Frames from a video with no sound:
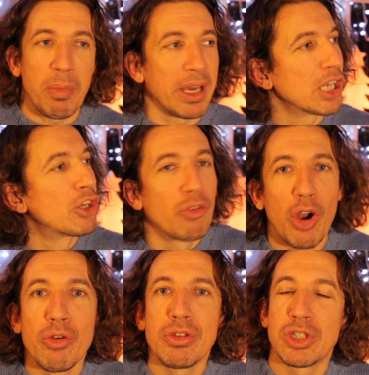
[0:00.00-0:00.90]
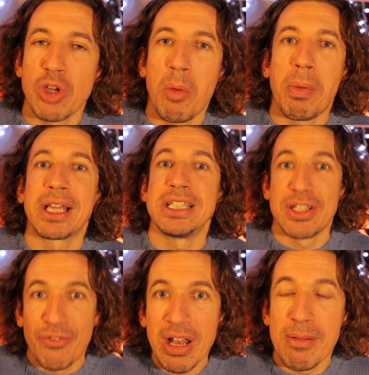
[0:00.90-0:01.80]
I can grow the shop, I can
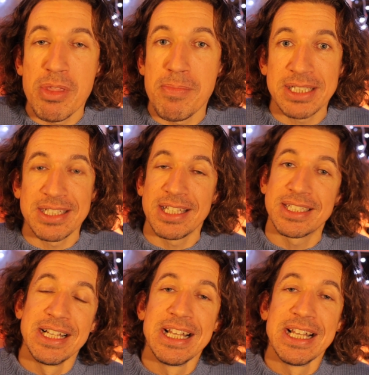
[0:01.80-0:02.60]
develop the business,